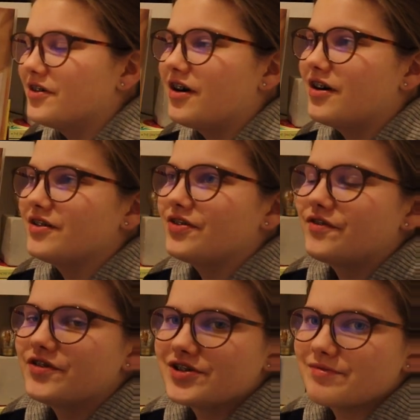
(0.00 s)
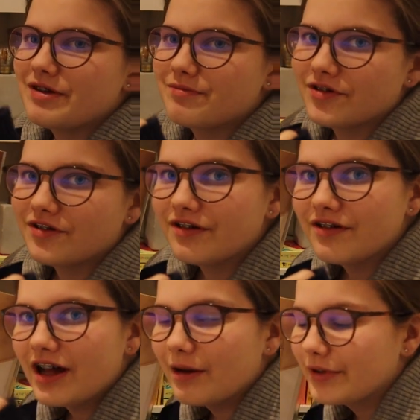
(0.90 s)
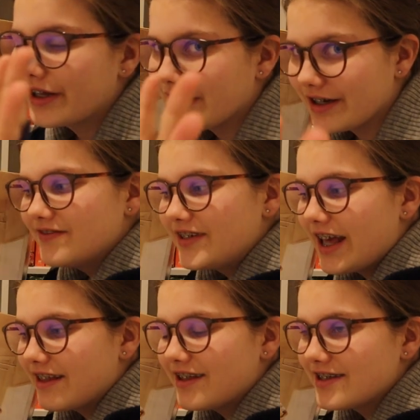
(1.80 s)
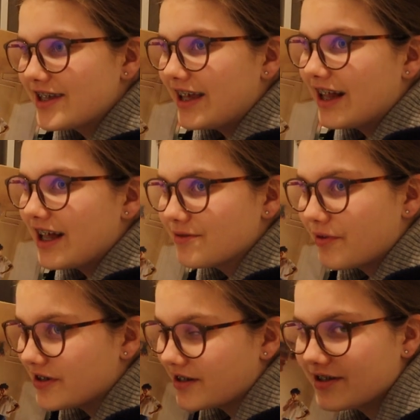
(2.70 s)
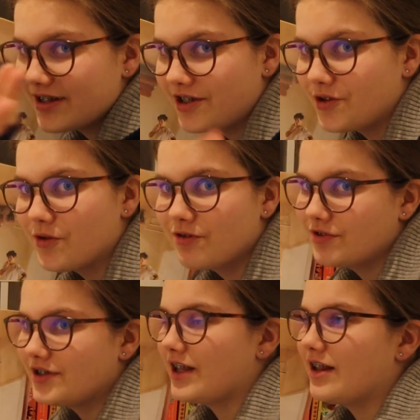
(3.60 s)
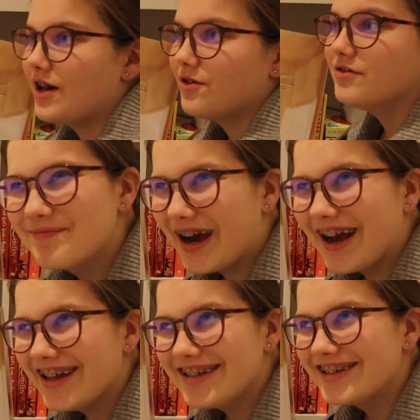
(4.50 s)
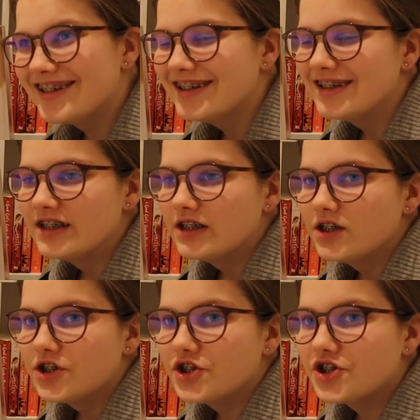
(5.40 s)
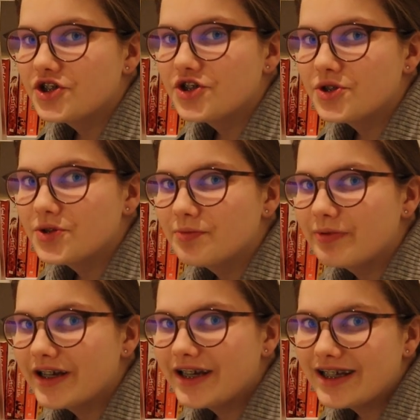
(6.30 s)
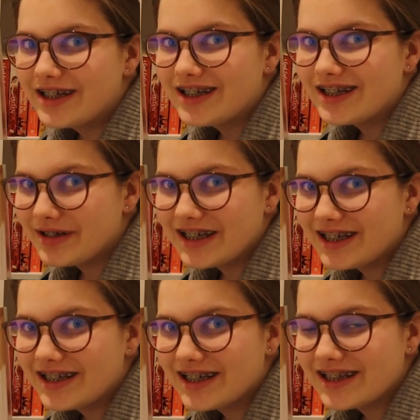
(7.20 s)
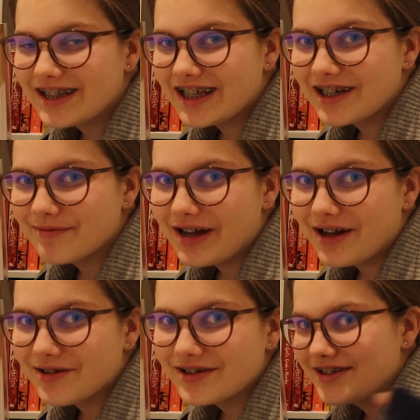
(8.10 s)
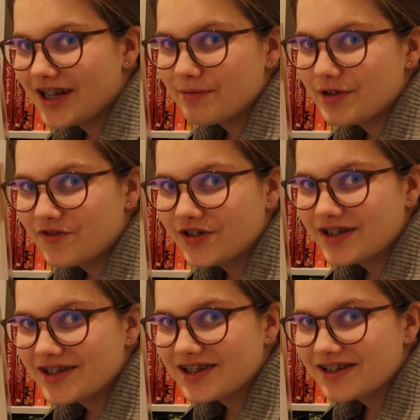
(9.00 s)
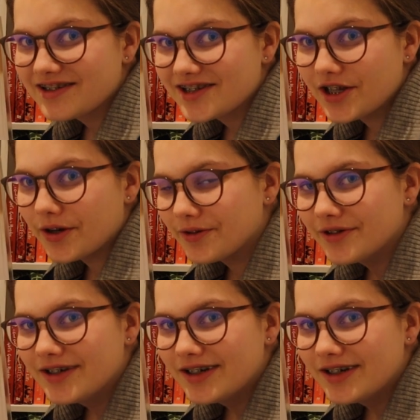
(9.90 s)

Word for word: on the 1st of April, I'm gonna get the sea glass pressing because I knew it would sell out. But stupid me didn't think about time difference. So